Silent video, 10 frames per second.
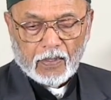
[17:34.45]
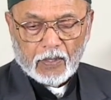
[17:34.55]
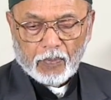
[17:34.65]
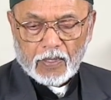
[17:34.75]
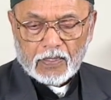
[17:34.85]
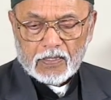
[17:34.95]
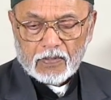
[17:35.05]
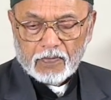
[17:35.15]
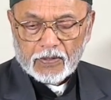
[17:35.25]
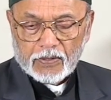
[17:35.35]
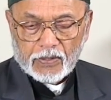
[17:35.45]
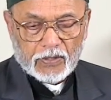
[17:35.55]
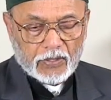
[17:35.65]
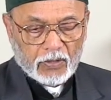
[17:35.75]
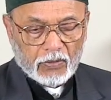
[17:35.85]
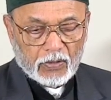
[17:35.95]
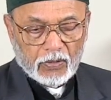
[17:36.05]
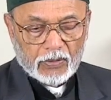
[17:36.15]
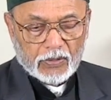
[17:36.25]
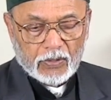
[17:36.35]
The presence of the Turks so
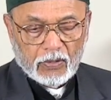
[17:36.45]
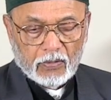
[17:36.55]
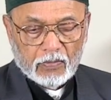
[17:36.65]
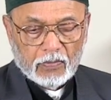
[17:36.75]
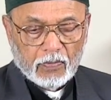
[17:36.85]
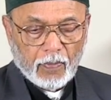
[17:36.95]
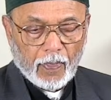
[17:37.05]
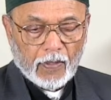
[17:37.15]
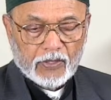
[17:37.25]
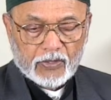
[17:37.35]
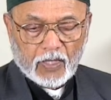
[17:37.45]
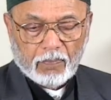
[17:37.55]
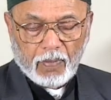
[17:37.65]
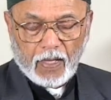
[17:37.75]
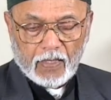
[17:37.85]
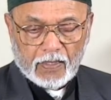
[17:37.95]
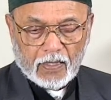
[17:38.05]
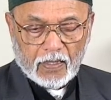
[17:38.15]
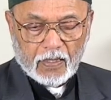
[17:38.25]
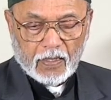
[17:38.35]
close to home struck
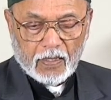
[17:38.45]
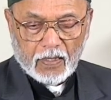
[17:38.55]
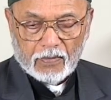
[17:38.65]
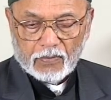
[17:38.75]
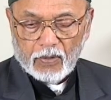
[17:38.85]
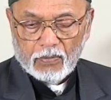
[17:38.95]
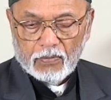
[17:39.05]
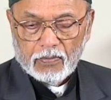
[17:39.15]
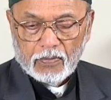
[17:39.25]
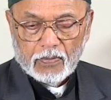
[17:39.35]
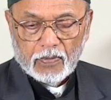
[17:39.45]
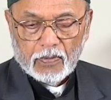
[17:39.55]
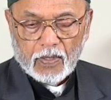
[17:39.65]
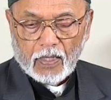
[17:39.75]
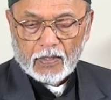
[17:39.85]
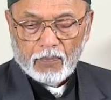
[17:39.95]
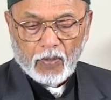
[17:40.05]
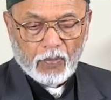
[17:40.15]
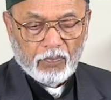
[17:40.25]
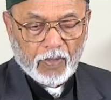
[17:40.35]
panic in Rome, and the
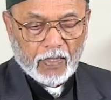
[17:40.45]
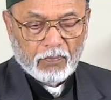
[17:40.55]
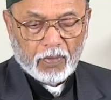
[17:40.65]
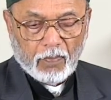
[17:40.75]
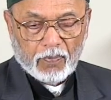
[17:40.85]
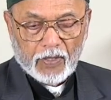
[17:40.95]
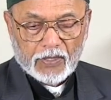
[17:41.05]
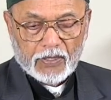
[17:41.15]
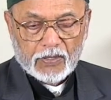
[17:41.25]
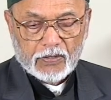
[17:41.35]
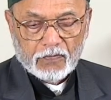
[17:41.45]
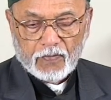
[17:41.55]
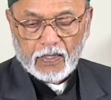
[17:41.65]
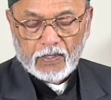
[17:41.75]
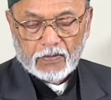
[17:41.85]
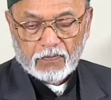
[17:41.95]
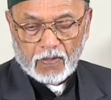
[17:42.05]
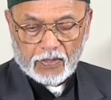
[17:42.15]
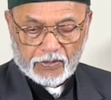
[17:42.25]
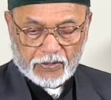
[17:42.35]
Pope made preparations to flee to
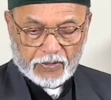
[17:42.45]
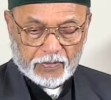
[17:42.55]
France.